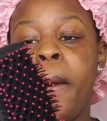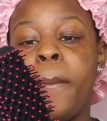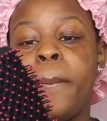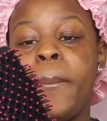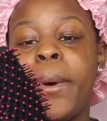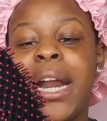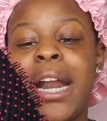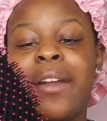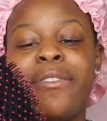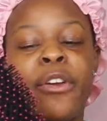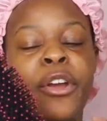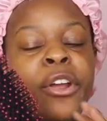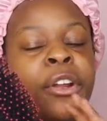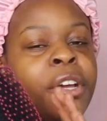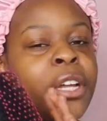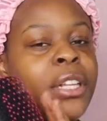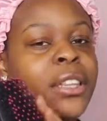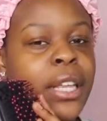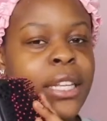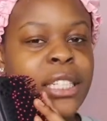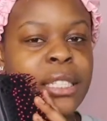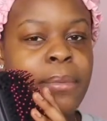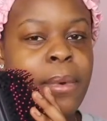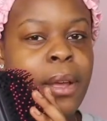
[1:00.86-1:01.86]
but I've heard good
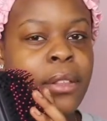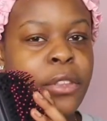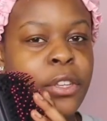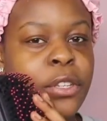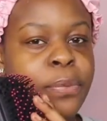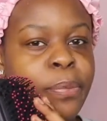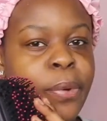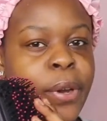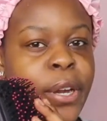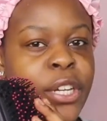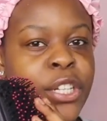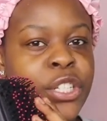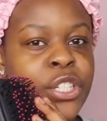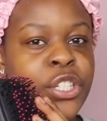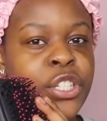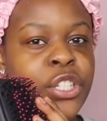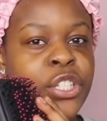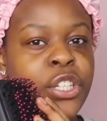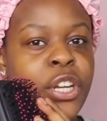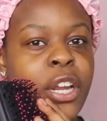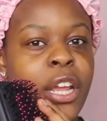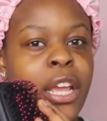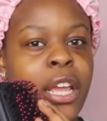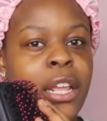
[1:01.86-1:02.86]
things about this
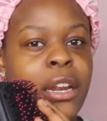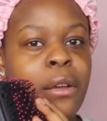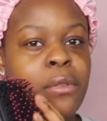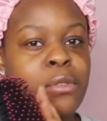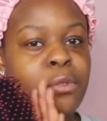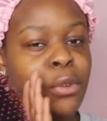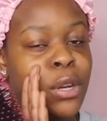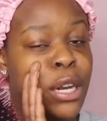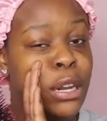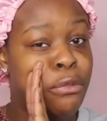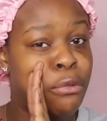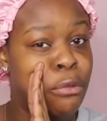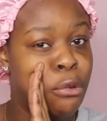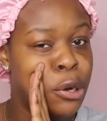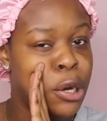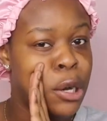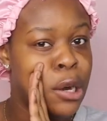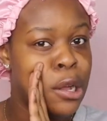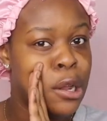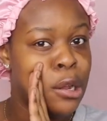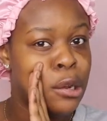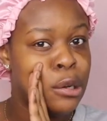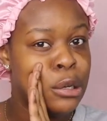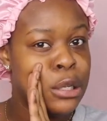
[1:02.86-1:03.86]
brush and it was only
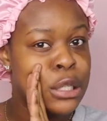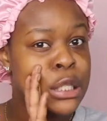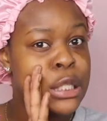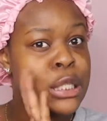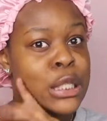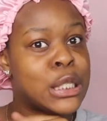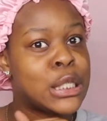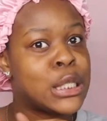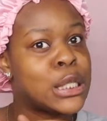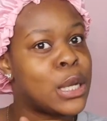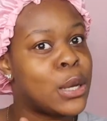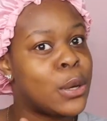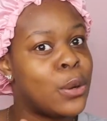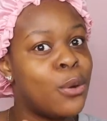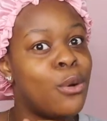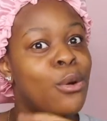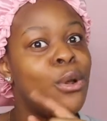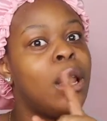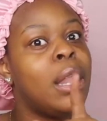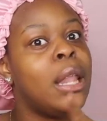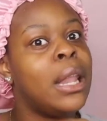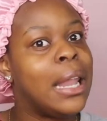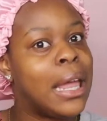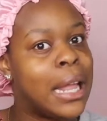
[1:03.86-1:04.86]
$40.
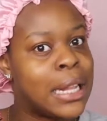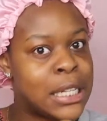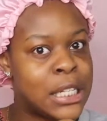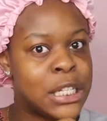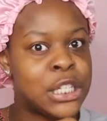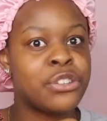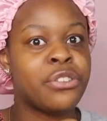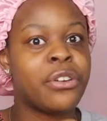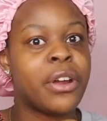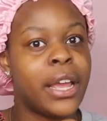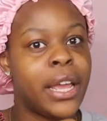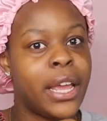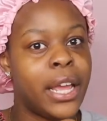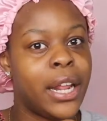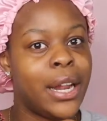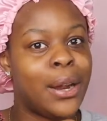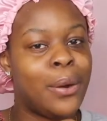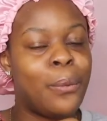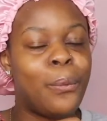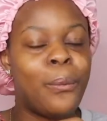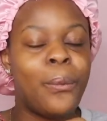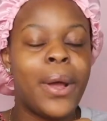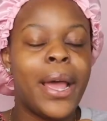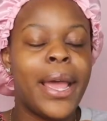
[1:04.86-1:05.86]
So let's try it.
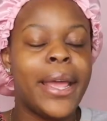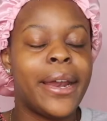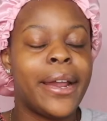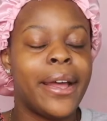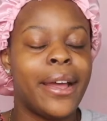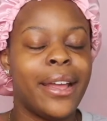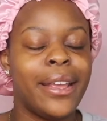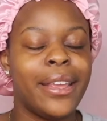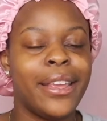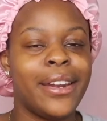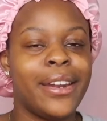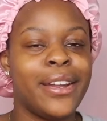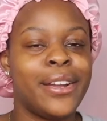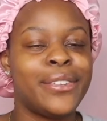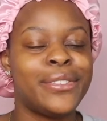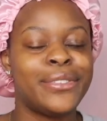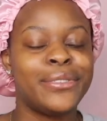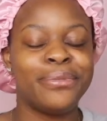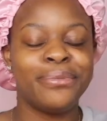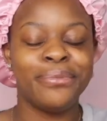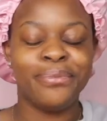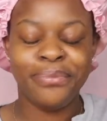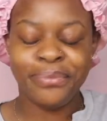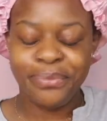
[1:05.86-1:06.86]
Why not, you know?
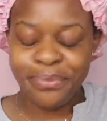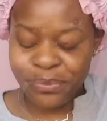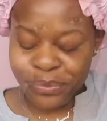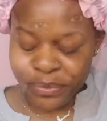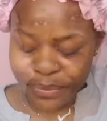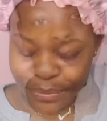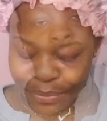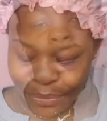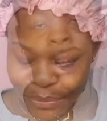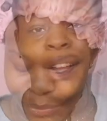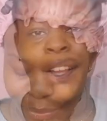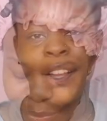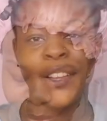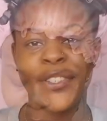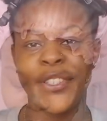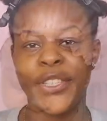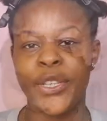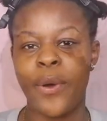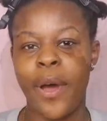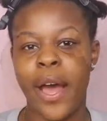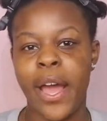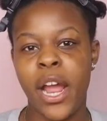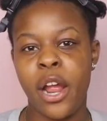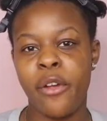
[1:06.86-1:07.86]

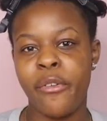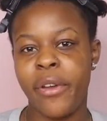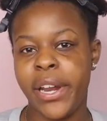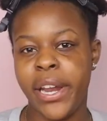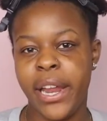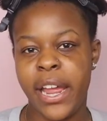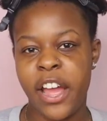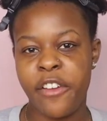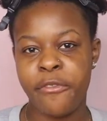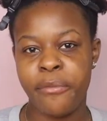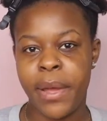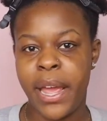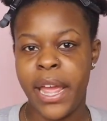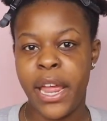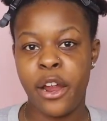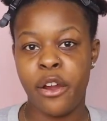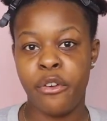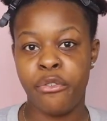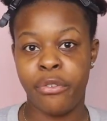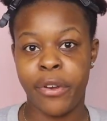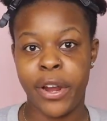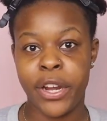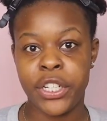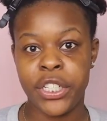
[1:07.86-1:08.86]
So I already have my hair
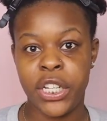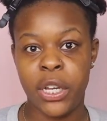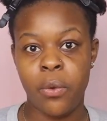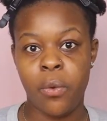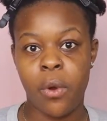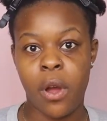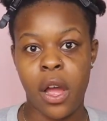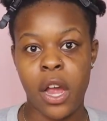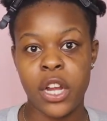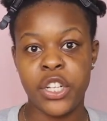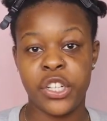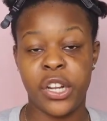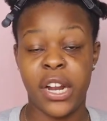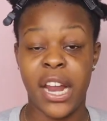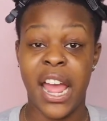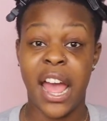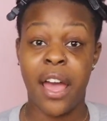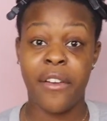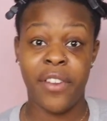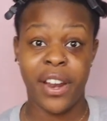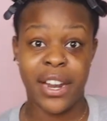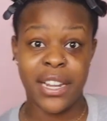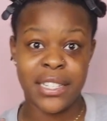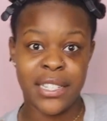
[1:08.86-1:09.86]
freshly washed and I
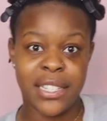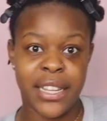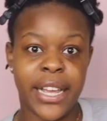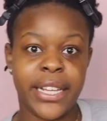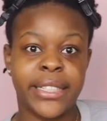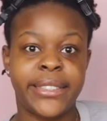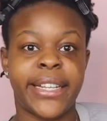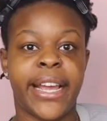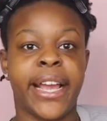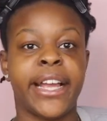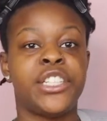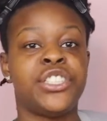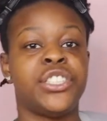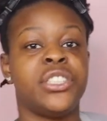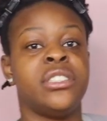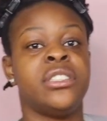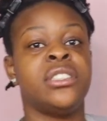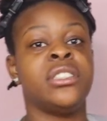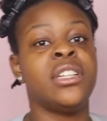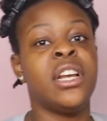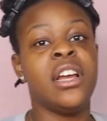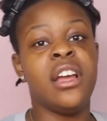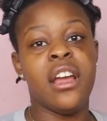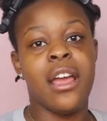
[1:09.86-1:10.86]
have it in 6
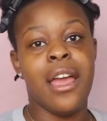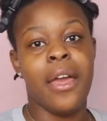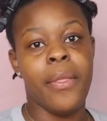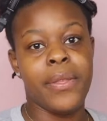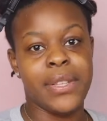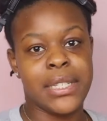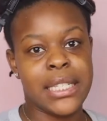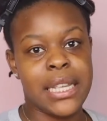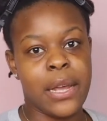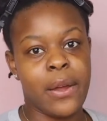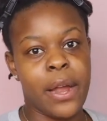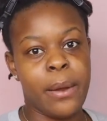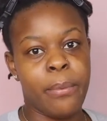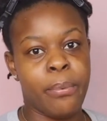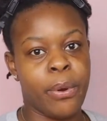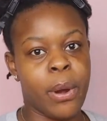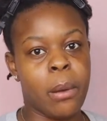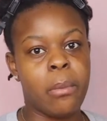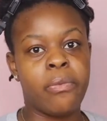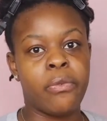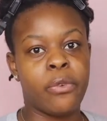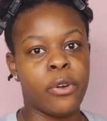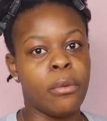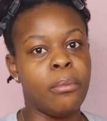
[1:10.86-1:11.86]
sections. And this is how I
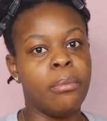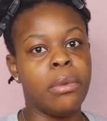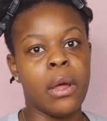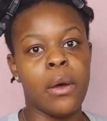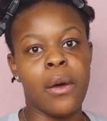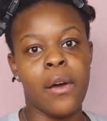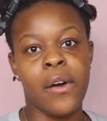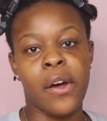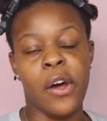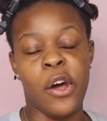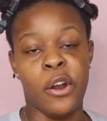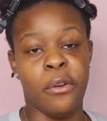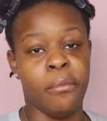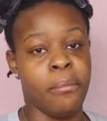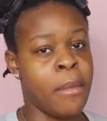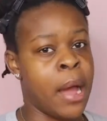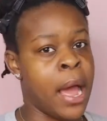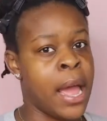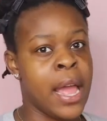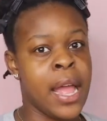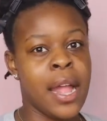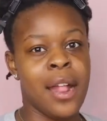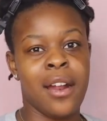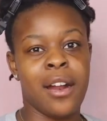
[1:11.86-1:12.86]
prep for a blowout on
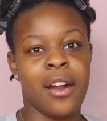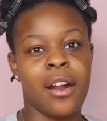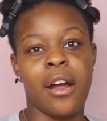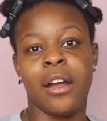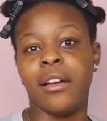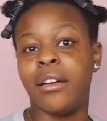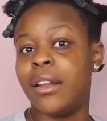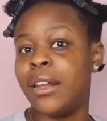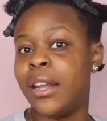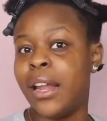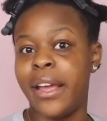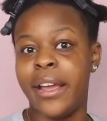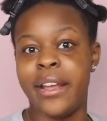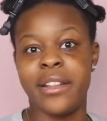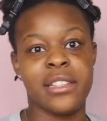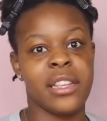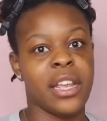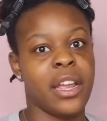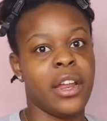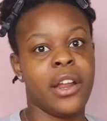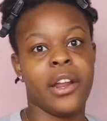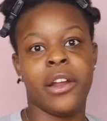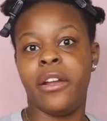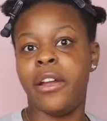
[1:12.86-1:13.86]
my hair, on clients'
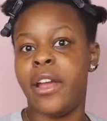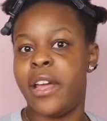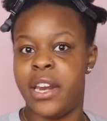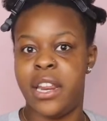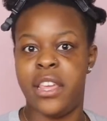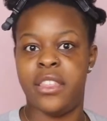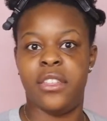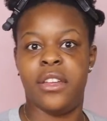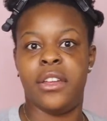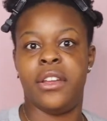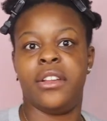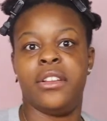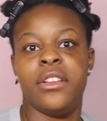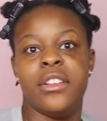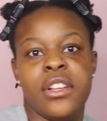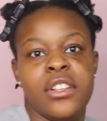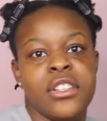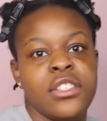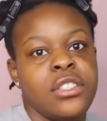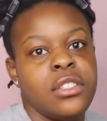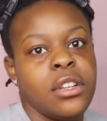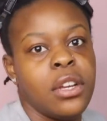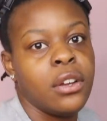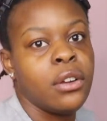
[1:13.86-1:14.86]
hair, anything.
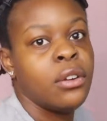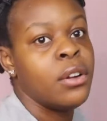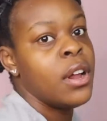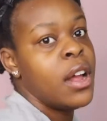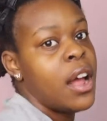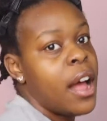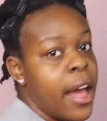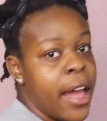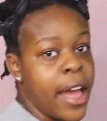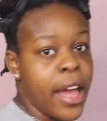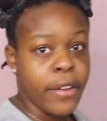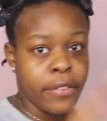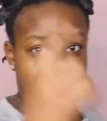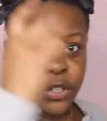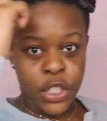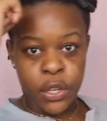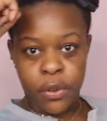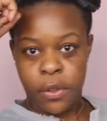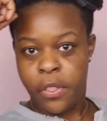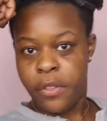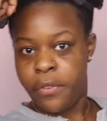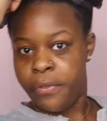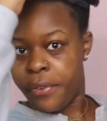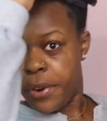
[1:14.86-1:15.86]
So I have 2
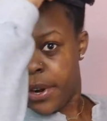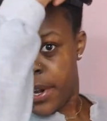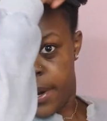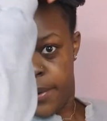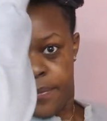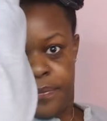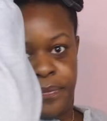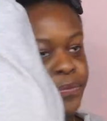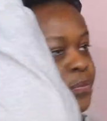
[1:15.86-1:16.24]
in the front,